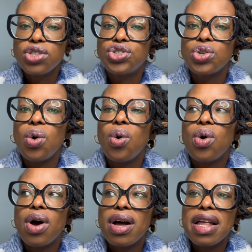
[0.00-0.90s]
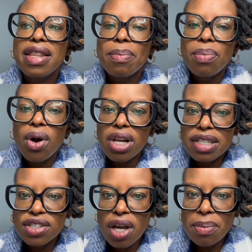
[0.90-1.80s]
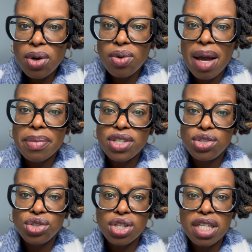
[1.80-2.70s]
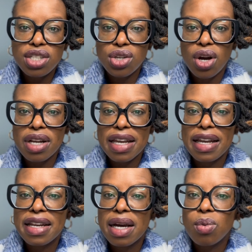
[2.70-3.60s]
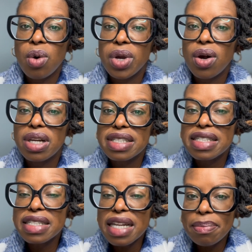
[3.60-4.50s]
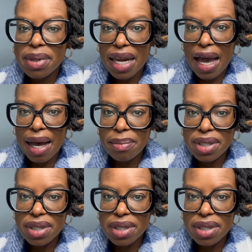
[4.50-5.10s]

So the polysomnogram is usually done in what we call a sleep lab,